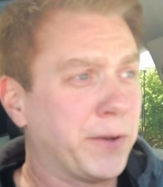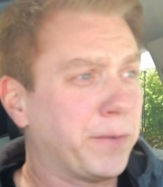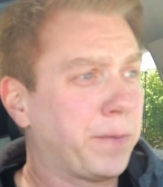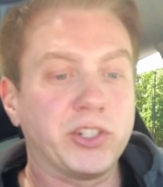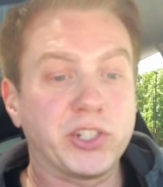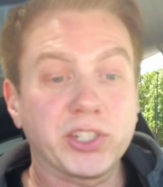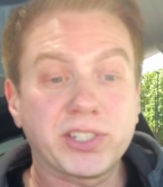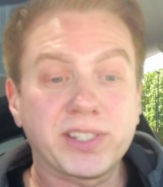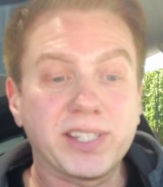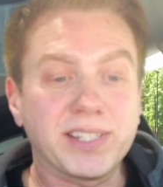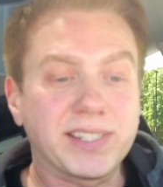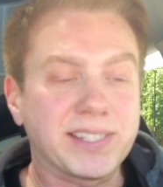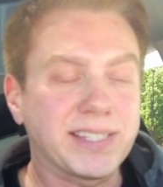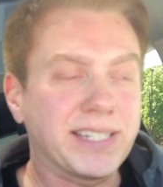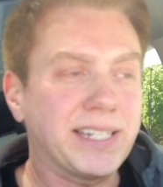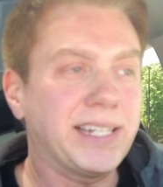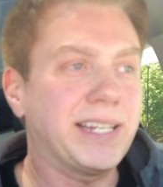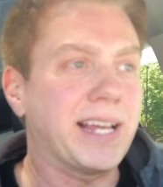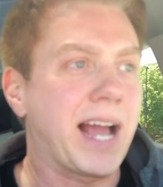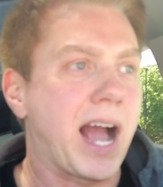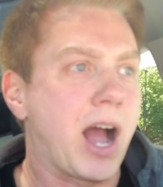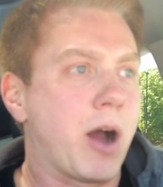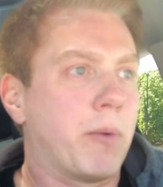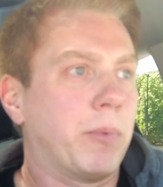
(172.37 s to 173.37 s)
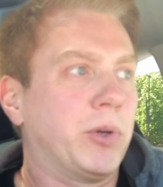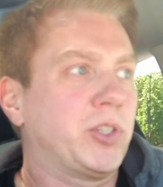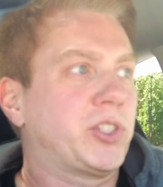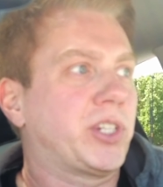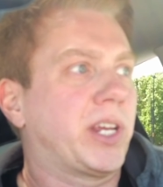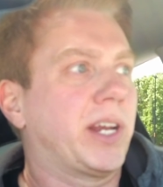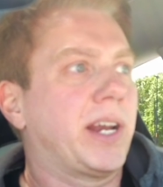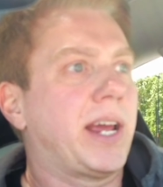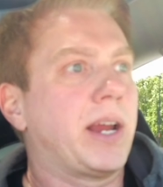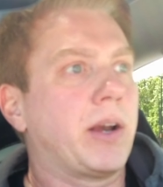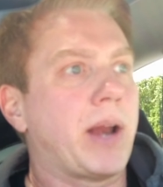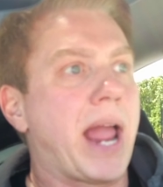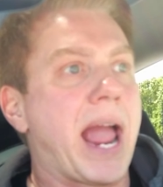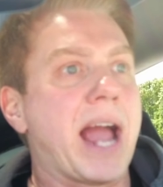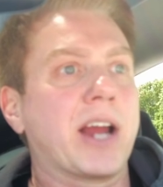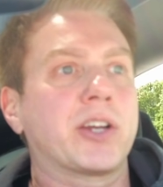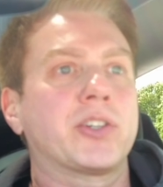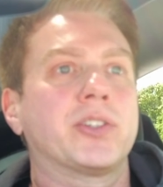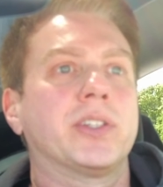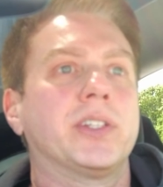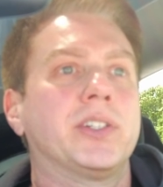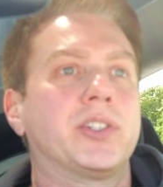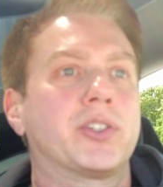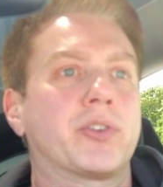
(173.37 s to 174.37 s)
and just to see how much can I
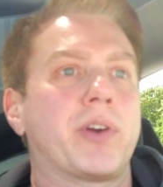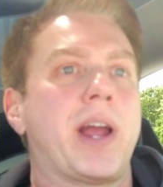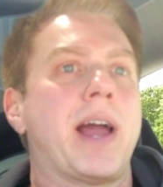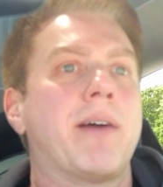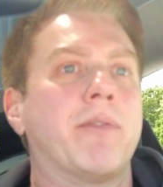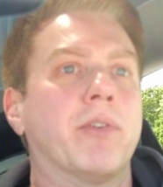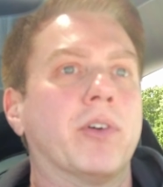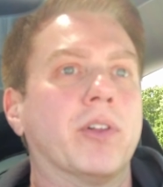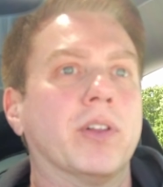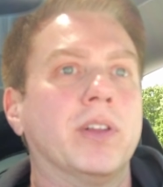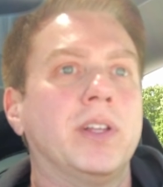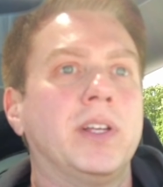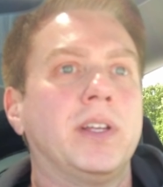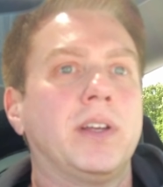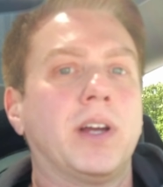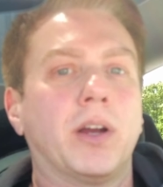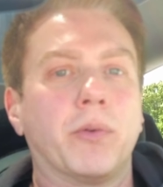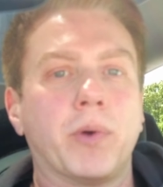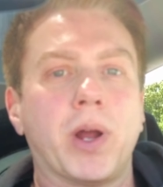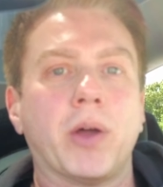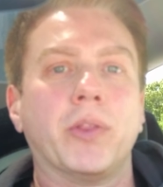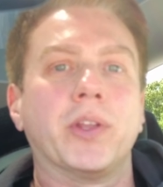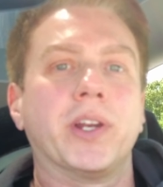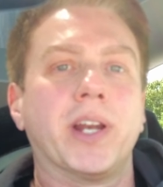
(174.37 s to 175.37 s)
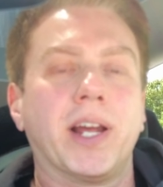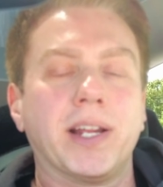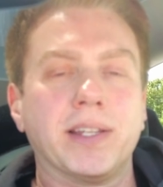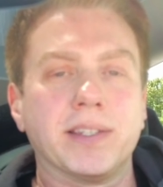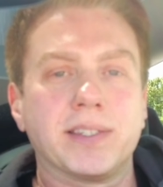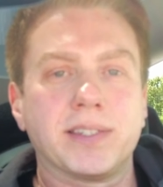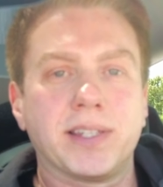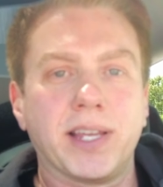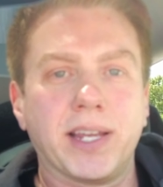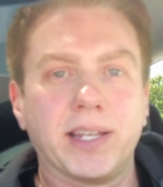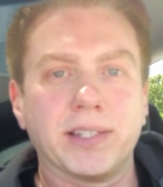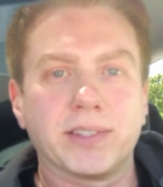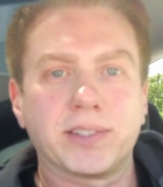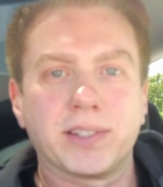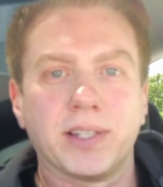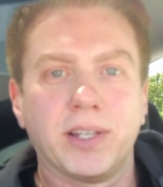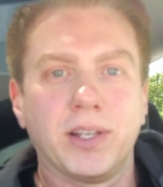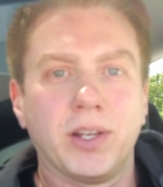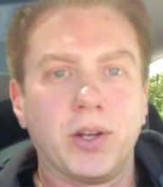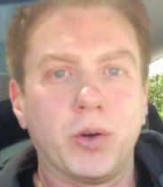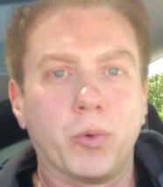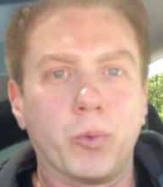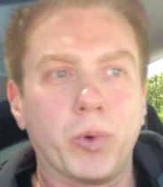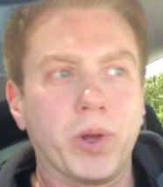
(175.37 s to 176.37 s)
actually travel around the United States
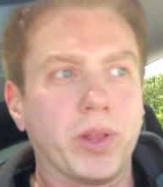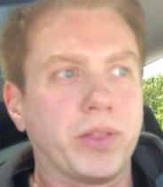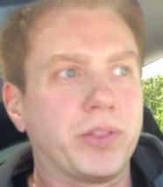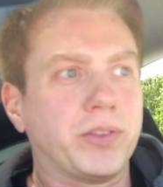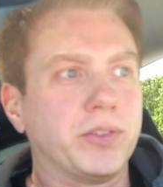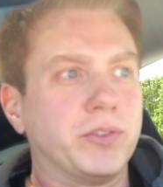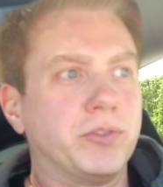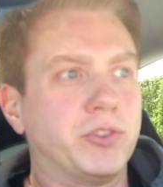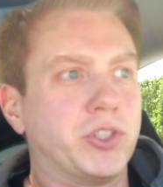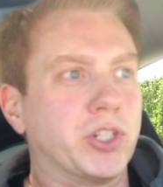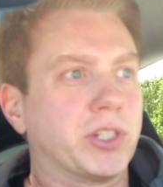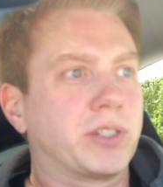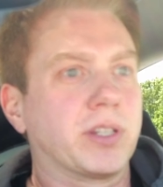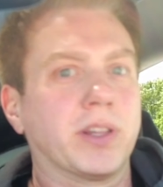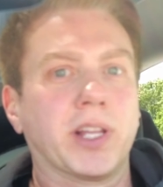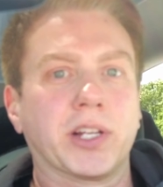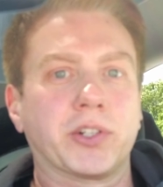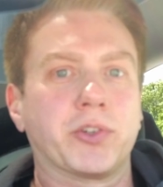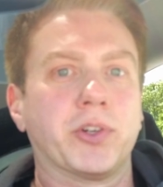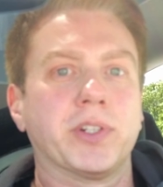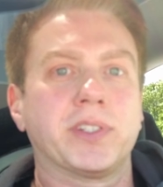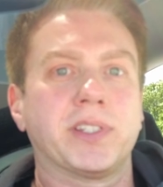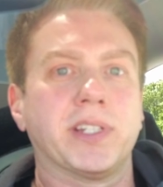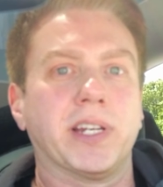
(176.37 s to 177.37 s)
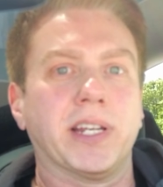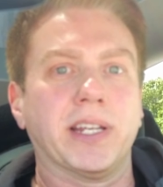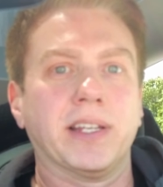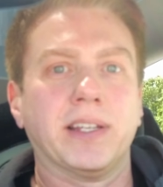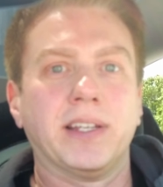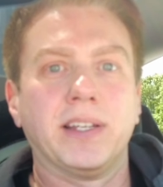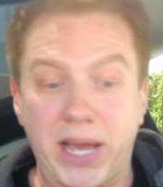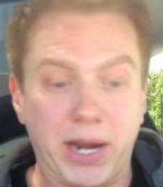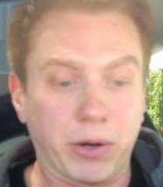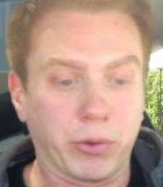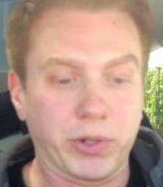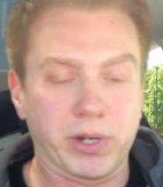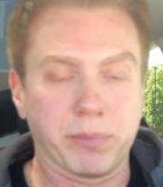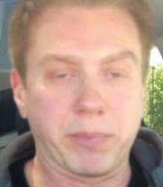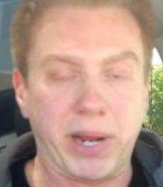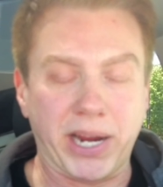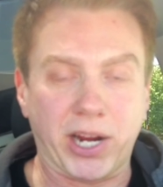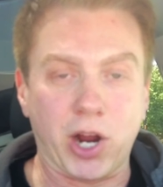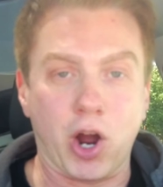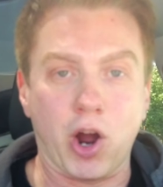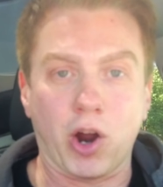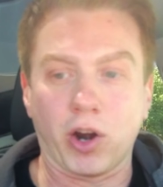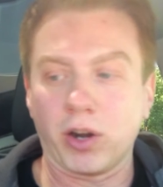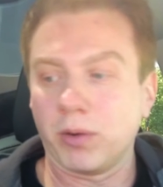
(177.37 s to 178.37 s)
with just electricity, not only in
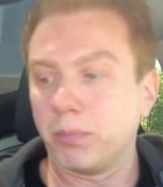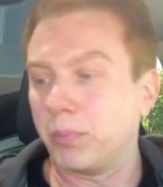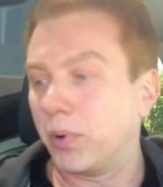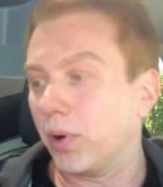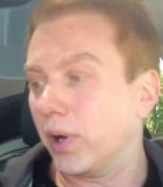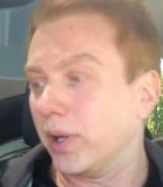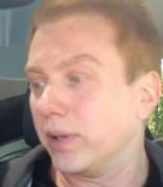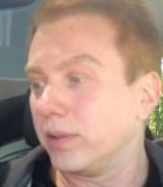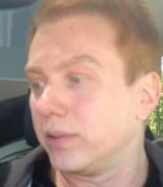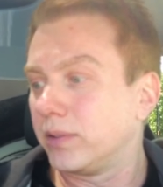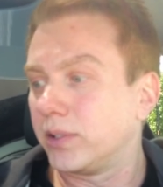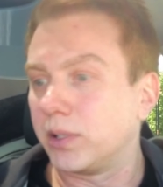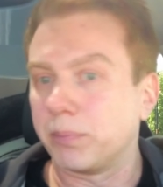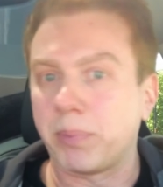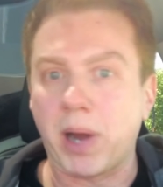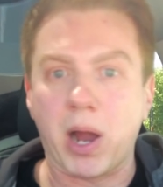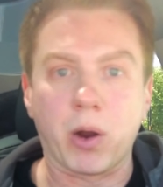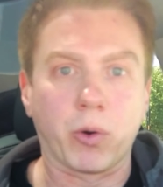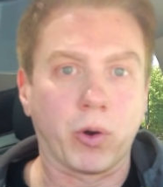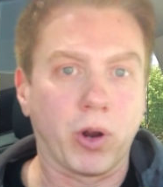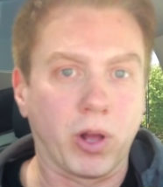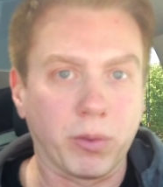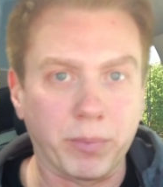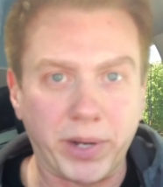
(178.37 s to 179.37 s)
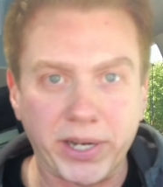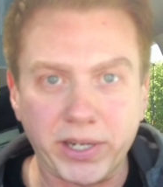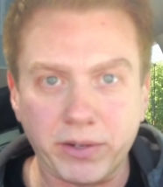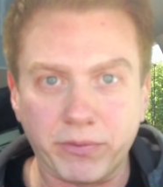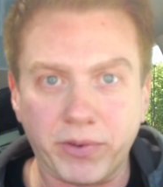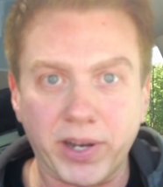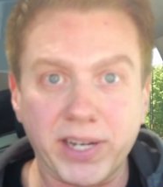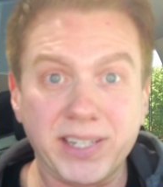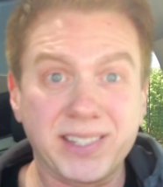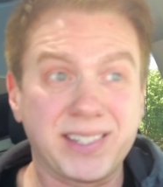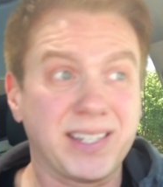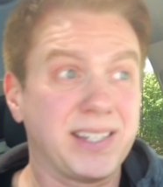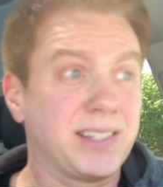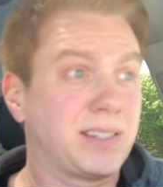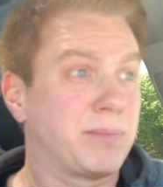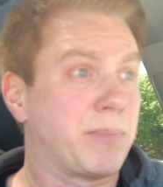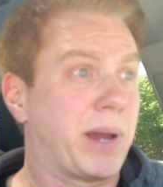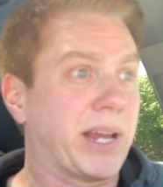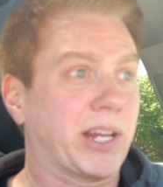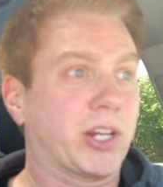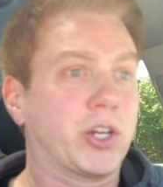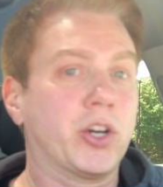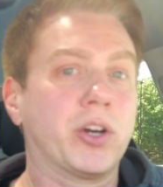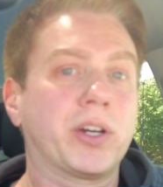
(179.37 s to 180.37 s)
my car, but to power all my
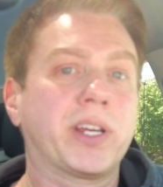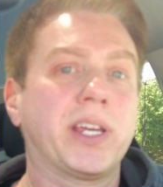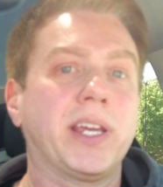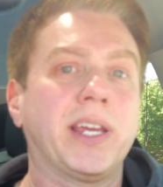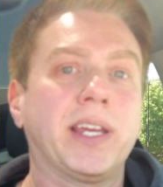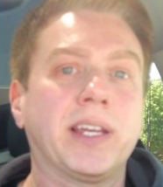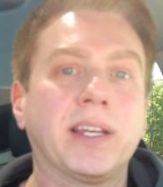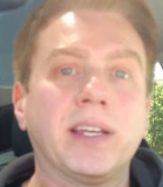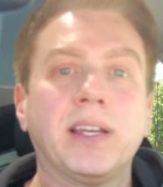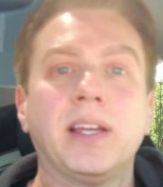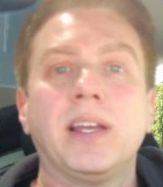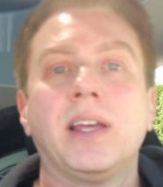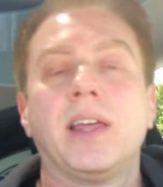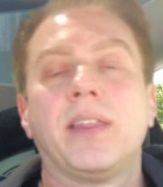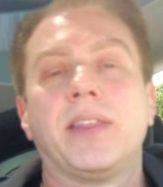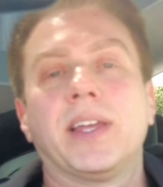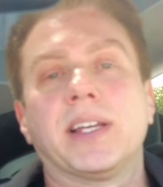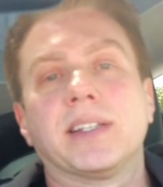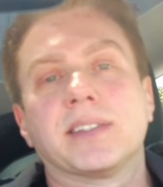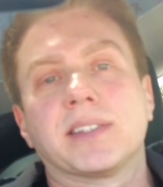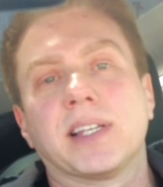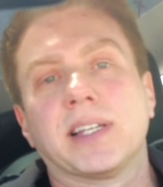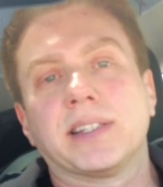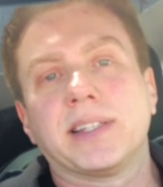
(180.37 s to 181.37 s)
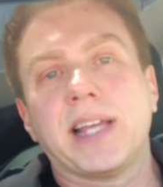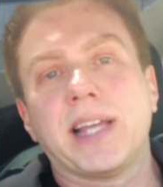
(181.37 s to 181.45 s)
devices, my cooking, things